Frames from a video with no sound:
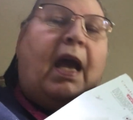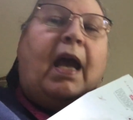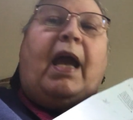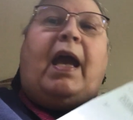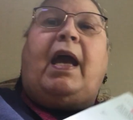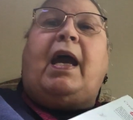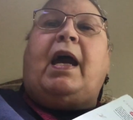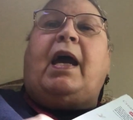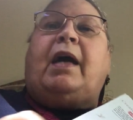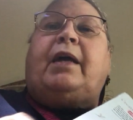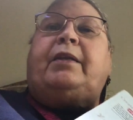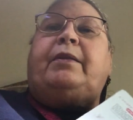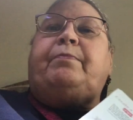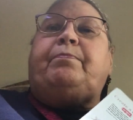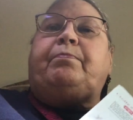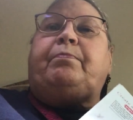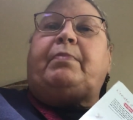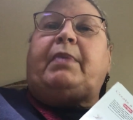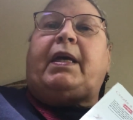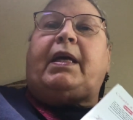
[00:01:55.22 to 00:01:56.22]

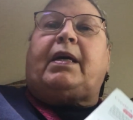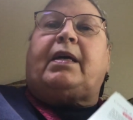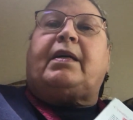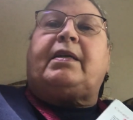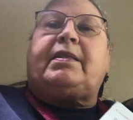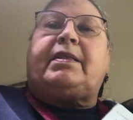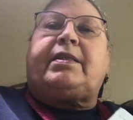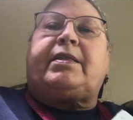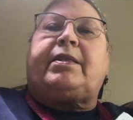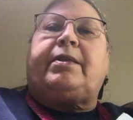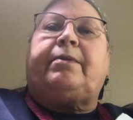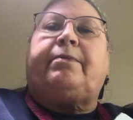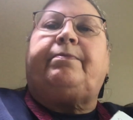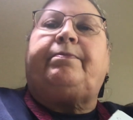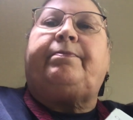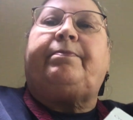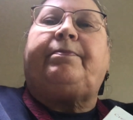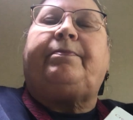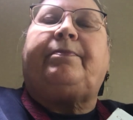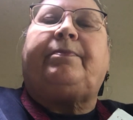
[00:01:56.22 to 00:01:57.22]
And Miss,
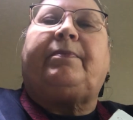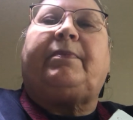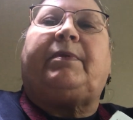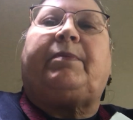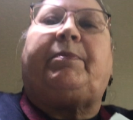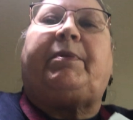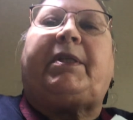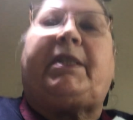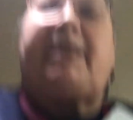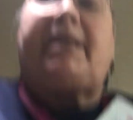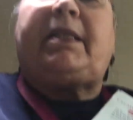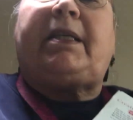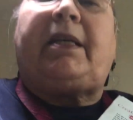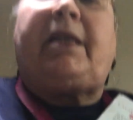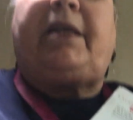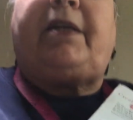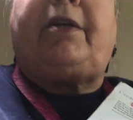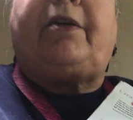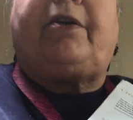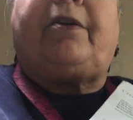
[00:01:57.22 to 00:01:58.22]
let me see
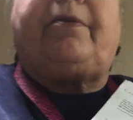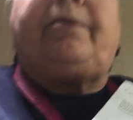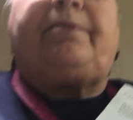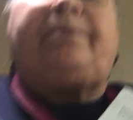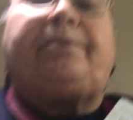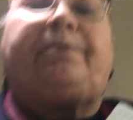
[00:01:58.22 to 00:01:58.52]
here.